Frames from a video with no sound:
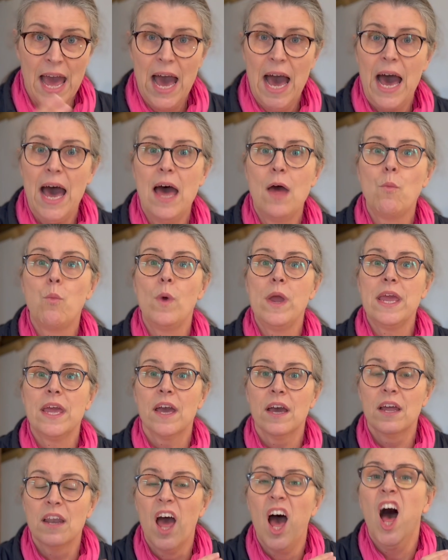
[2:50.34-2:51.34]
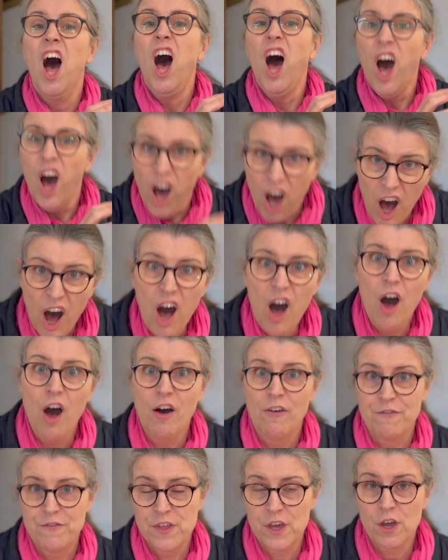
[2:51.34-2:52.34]
and we could
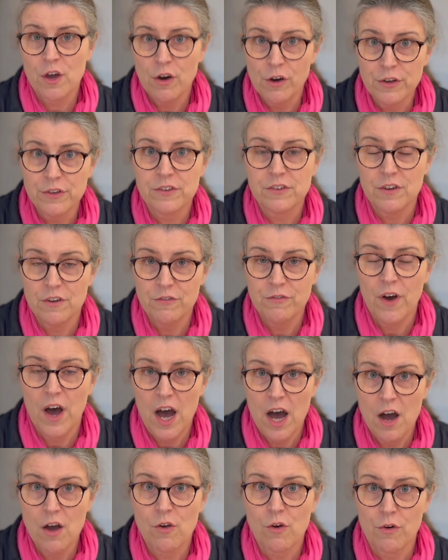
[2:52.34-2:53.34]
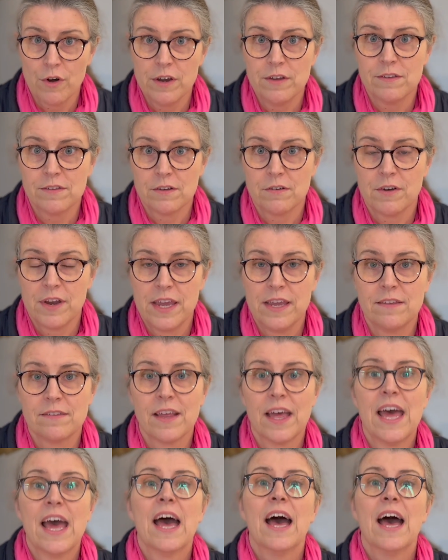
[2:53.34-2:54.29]
half the cost of our groceries.